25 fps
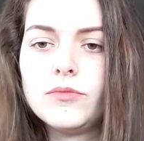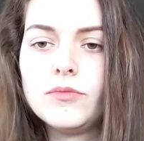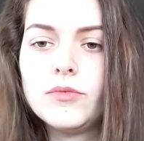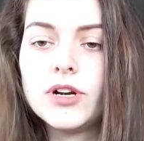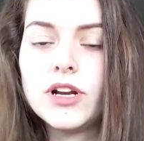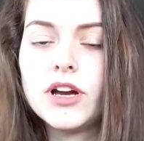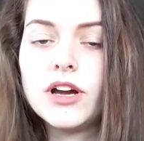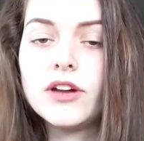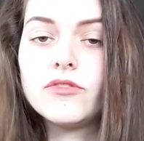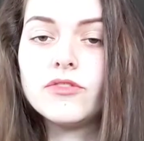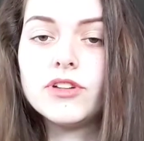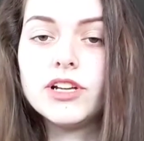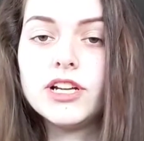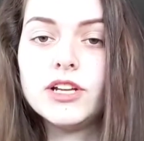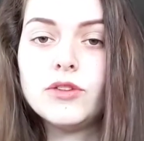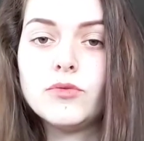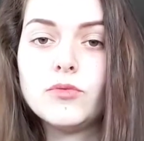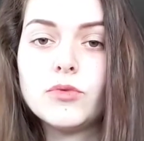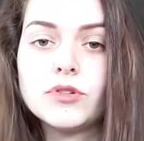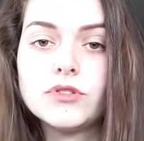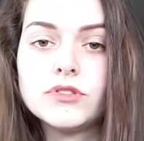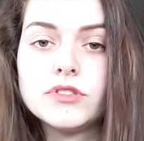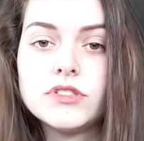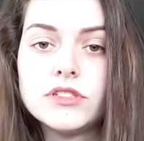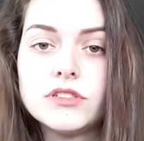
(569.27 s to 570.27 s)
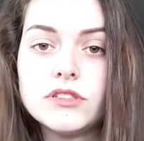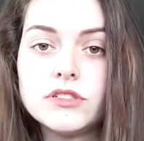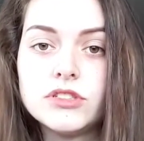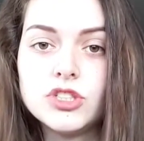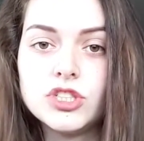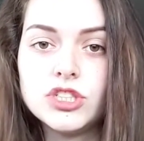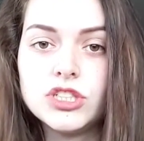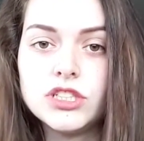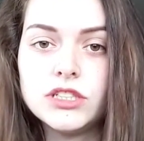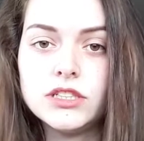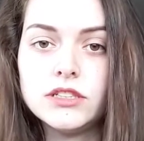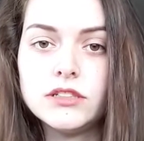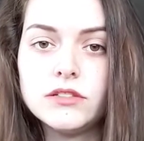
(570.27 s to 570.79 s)
what I really want to
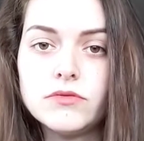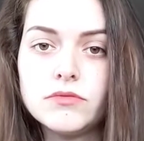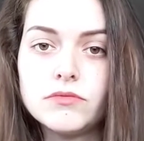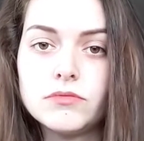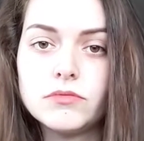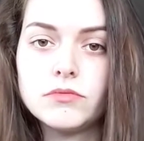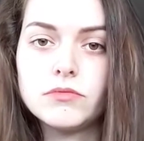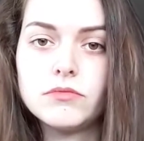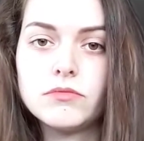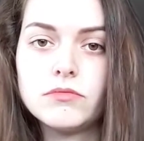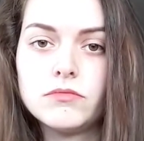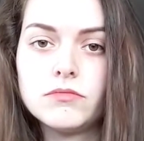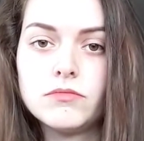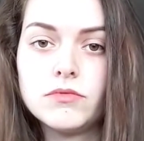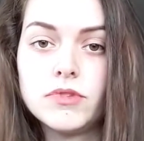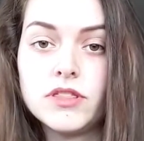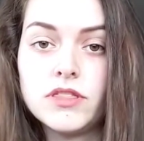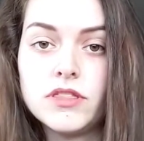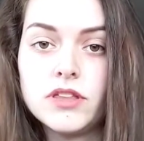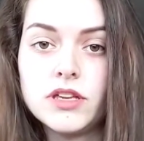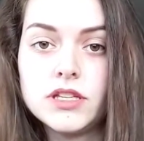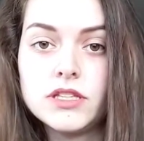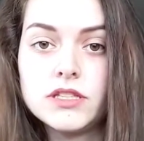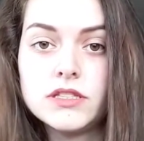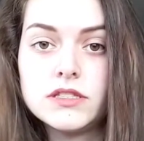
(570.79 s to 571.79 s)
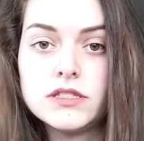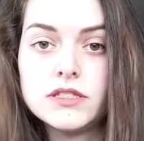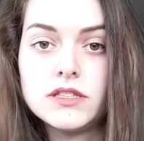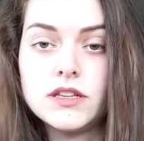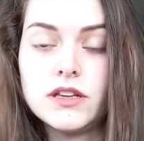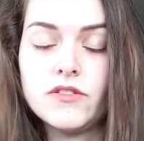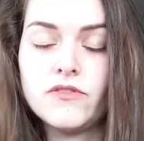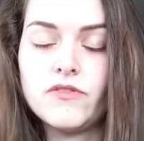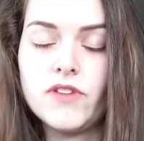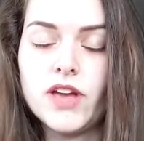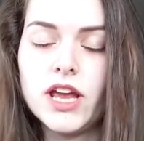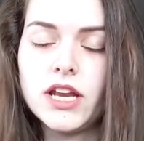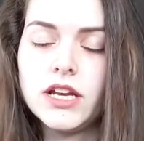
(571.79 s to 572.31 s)
achieve with this,
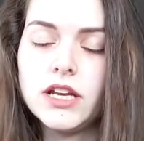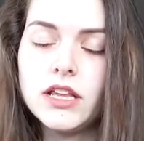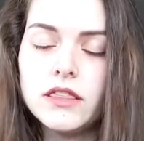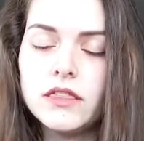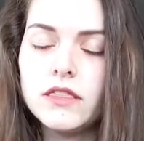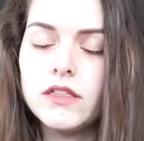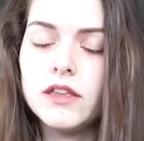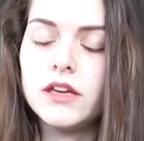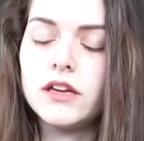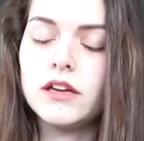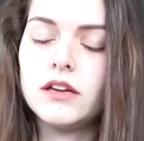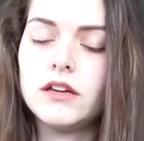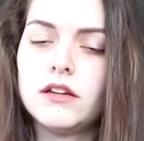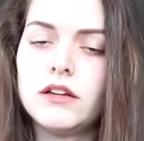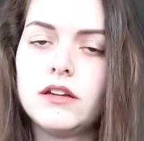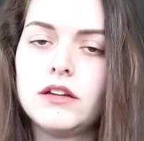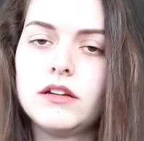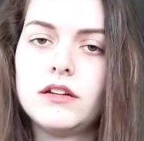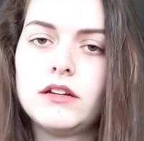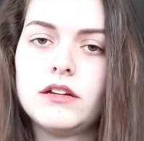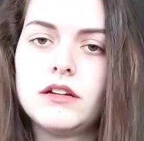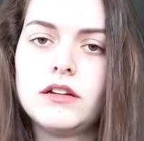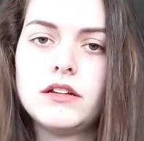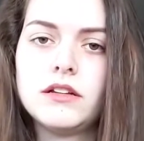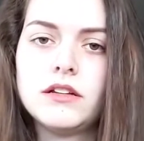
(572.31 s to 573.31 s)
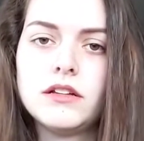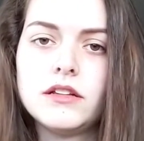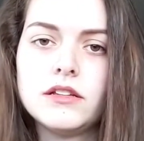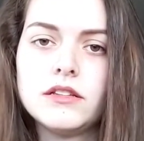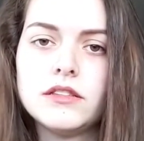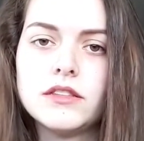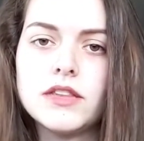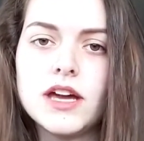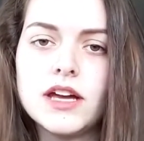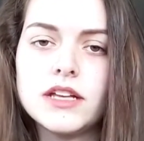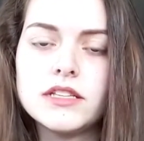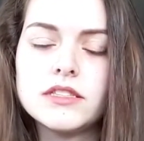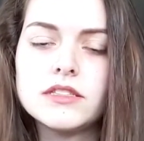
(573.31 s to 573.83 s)
if anything,
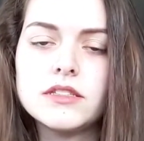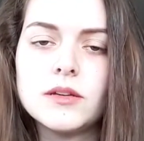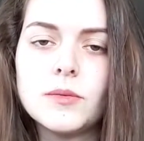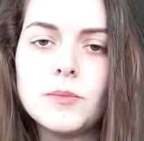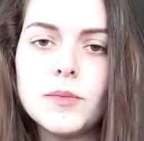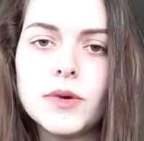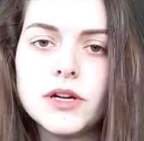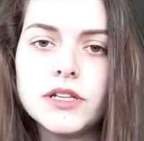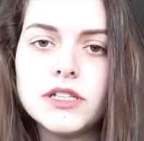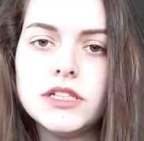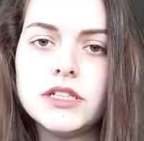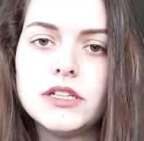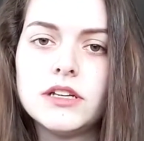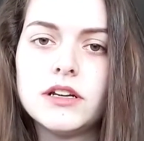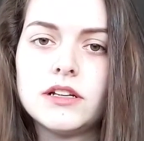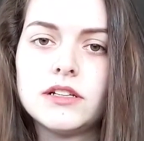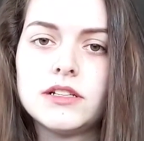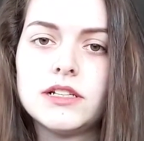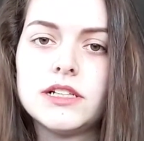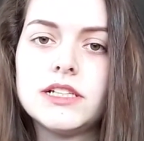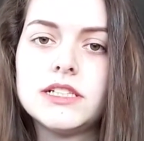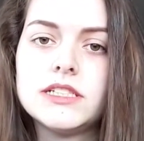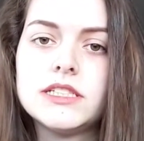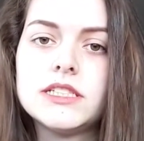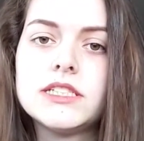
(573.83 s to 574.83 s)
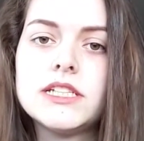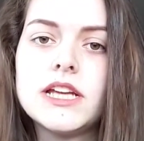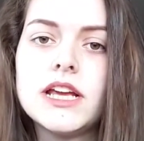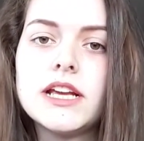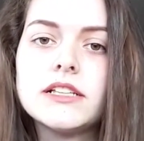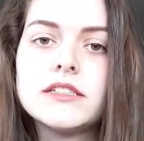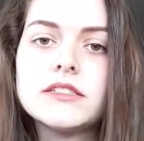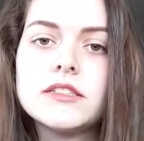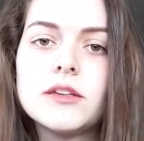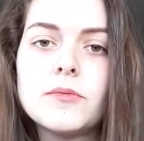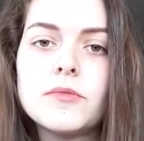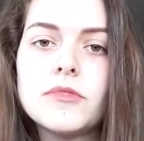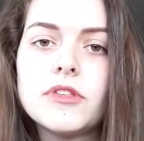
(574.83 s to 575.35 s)
that somebody at least
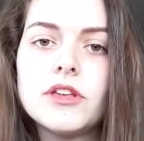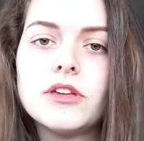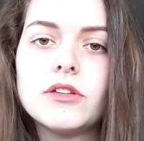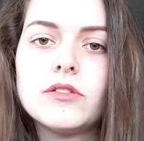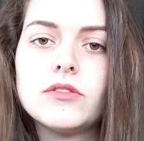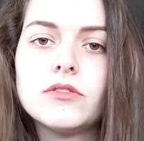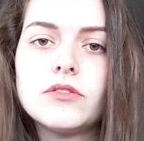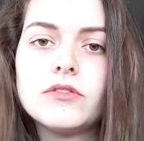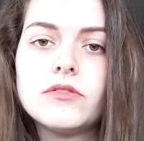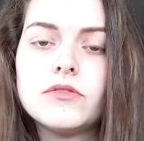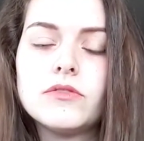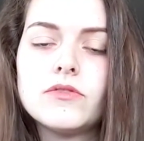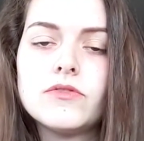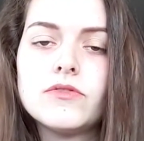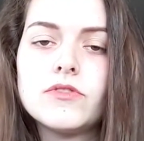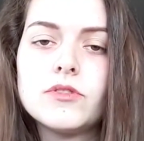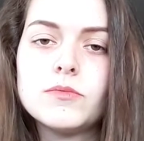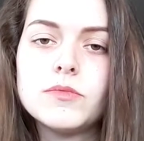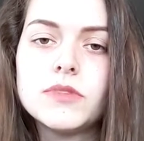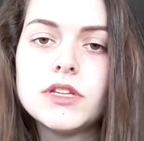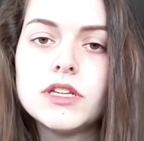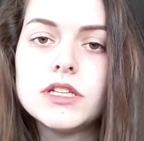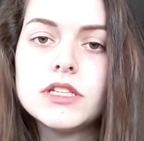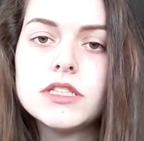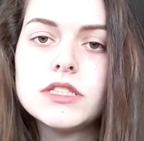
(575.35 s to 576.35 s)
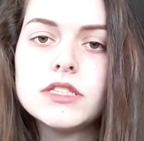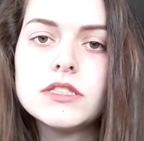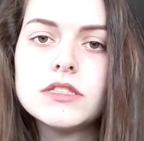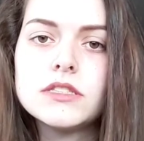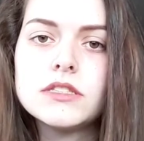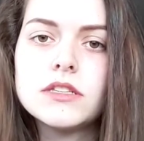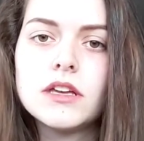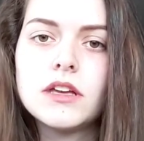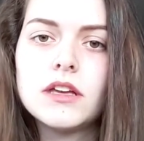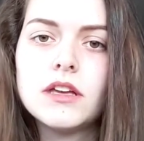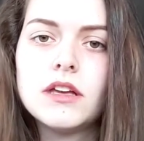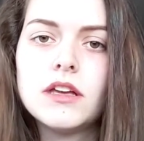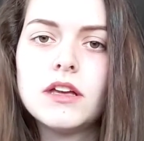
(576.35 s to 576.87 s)
takes something good from this,
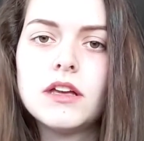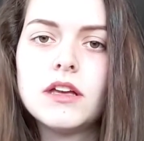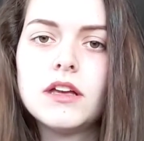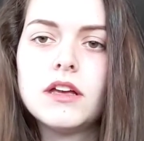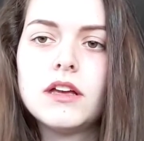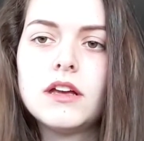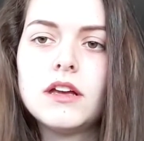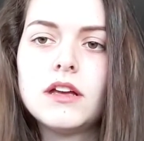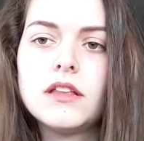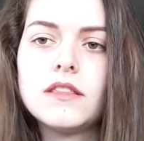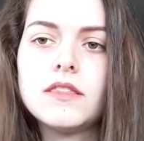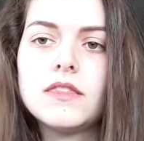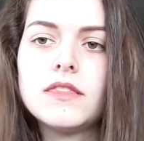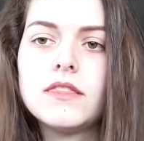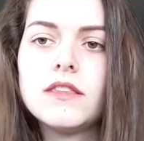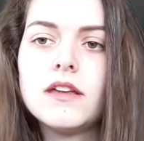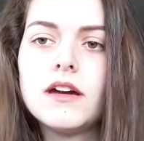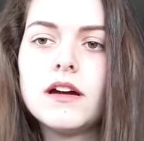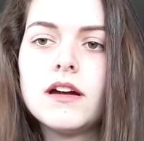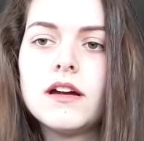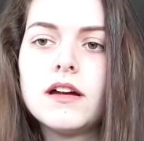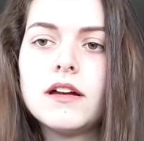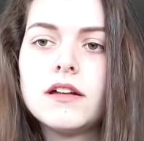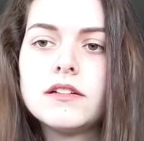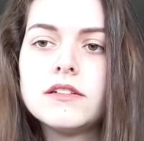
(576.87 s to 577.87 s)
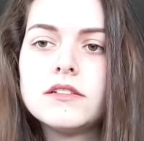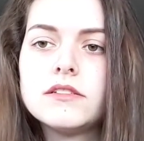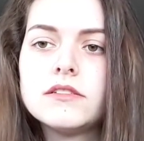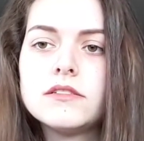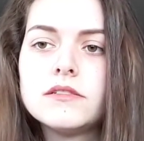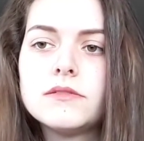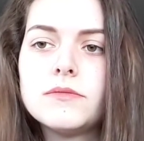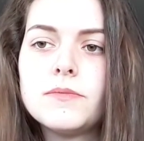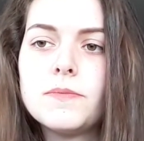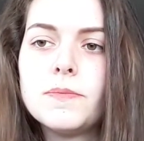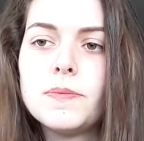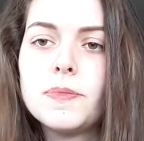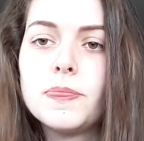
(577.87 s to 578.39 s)
and
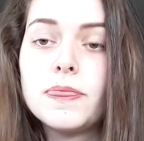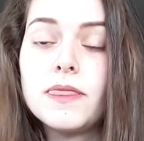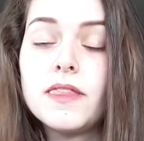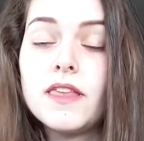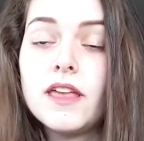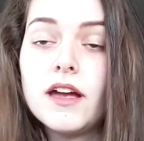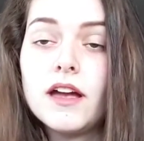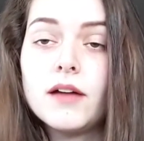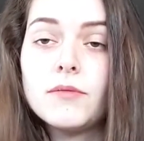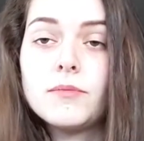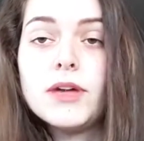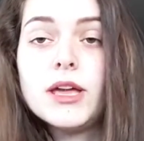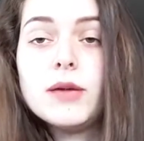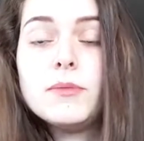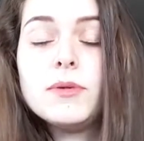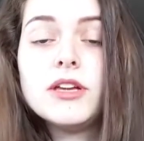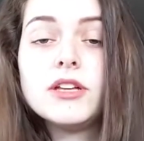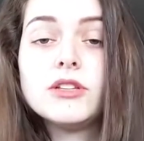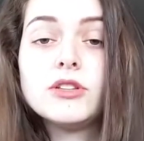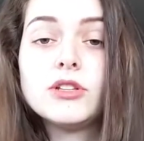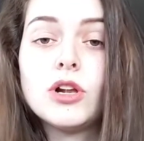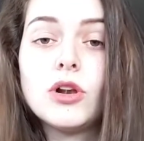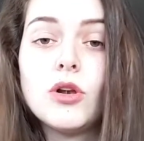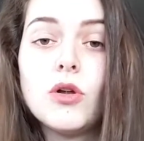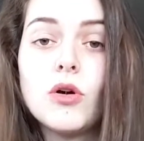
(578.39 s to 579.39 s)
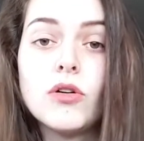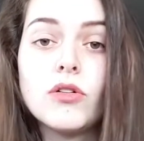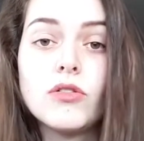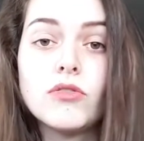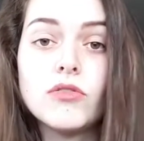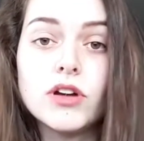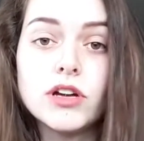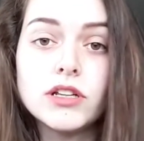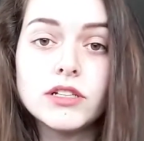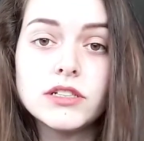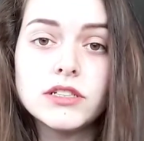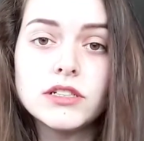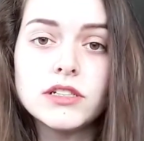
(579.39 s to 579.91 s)
maybe in the long
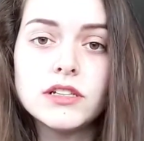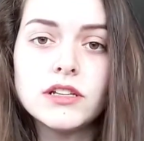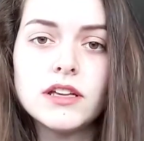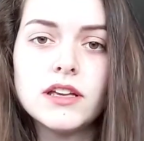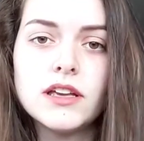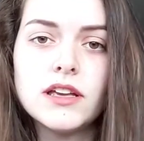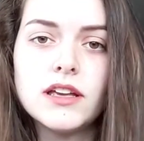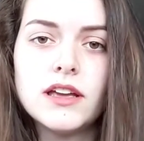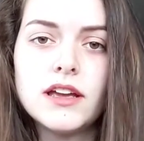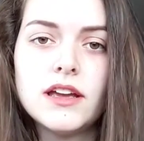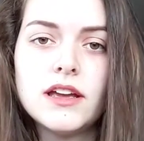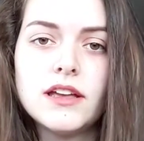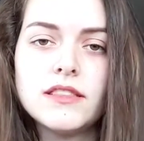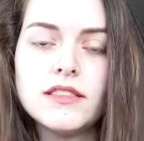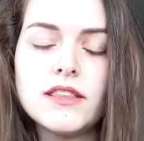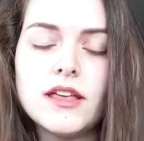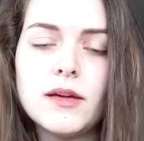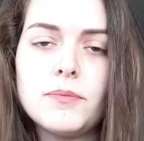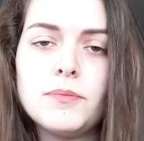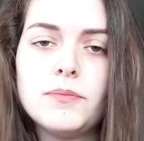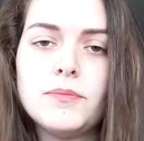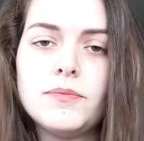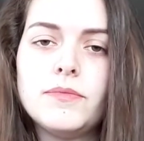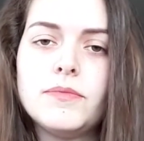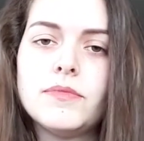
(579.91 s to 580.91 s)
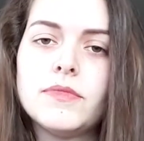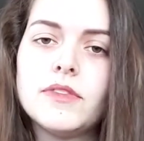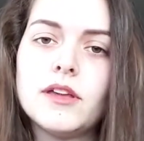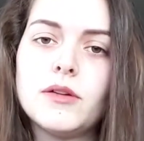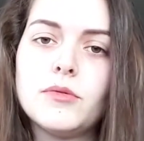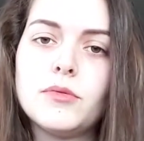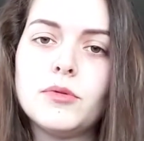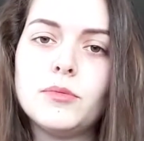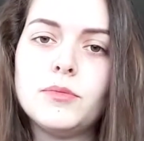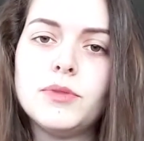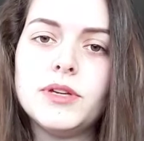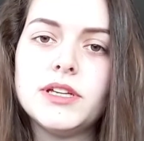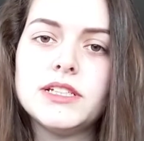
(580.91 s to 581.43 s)
run that there
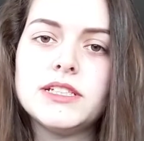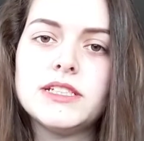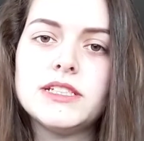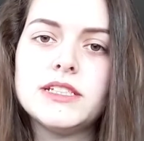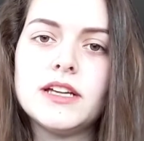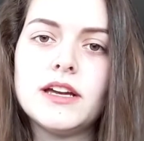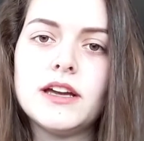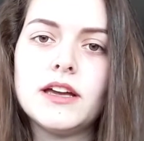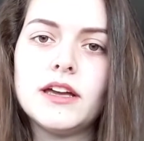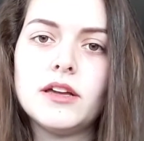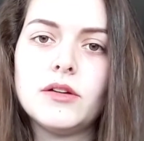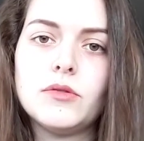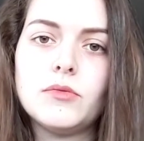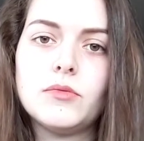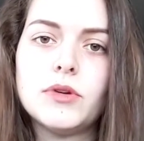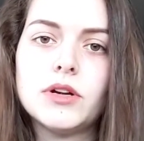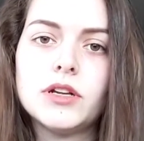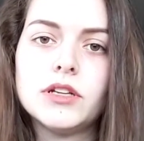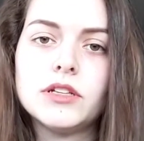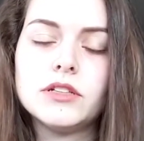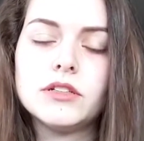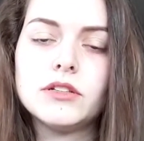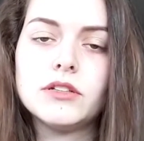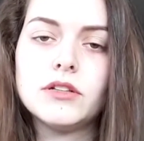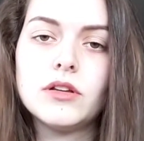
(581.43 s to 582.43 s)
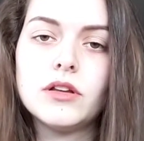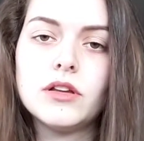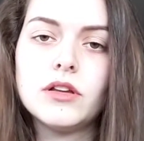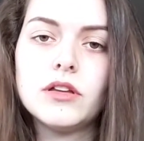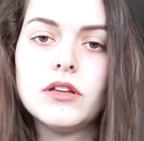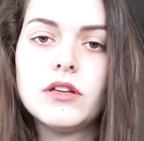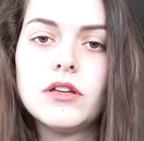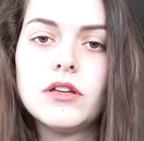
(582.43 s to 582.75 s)
will be a day when